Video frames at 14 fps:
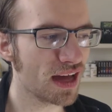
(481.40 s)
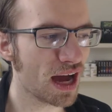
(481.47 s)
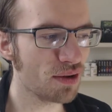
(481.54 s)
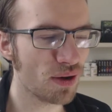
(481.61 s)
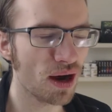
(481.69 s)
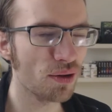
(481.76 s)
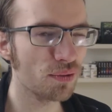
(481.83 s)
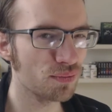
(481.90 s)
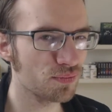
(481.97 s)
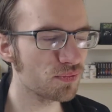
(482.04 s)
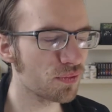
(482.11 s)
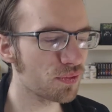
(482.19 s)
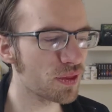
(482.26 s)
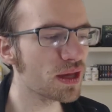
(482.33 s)
I, I
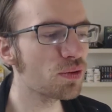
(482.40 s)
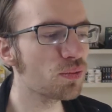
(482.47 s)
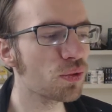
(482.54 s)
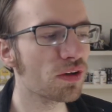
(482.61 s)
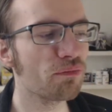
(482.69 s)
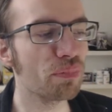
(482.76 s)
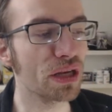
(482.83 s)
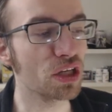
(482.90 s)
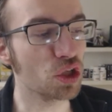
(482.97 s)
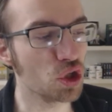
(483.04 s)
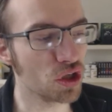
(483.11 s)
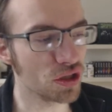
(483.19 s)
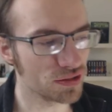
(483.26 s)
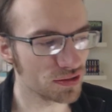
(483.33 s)
think it would have been
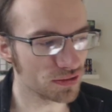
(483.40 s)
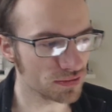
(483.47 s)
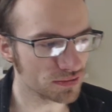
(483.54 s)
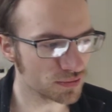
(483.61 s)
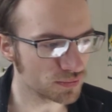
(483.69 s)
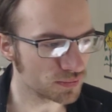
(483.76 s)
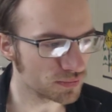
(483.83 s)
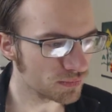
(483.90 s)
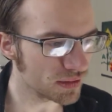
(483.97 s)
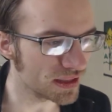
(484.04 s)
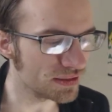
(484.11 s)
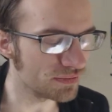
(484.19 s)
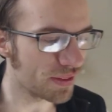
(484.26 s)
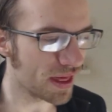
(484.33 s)
good to to
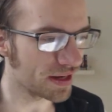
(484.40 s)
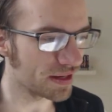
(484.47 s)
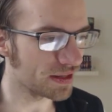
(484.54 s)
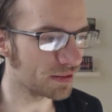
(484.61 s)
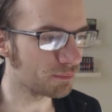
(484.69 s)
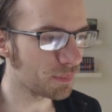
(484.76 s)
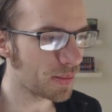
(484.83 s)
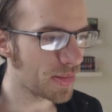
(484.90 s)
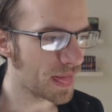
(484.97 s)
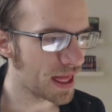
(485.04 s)
leave that in.